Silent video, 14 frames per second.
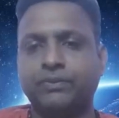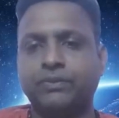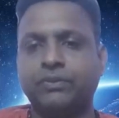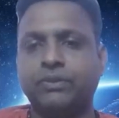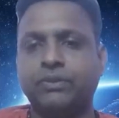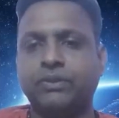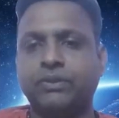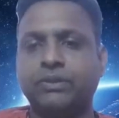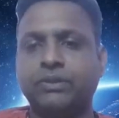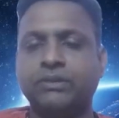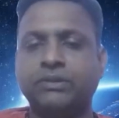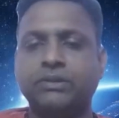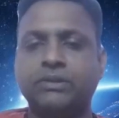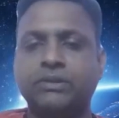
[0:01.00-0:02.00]
to the
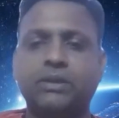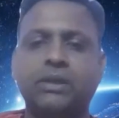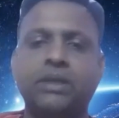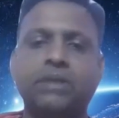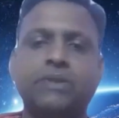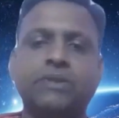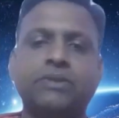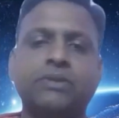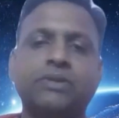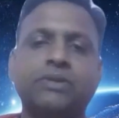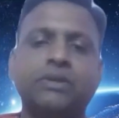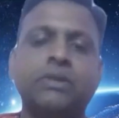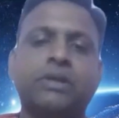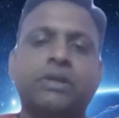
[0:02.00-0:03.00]
class.
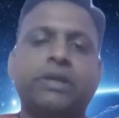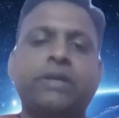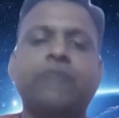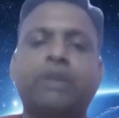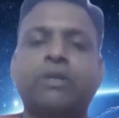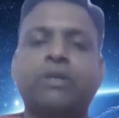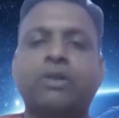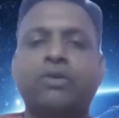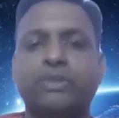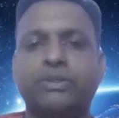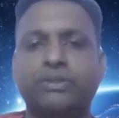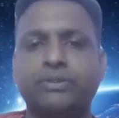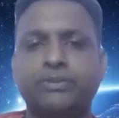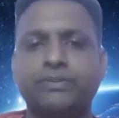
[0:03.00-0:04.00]
Right for
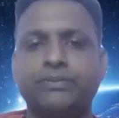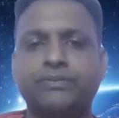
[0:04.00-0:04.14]
Taurus.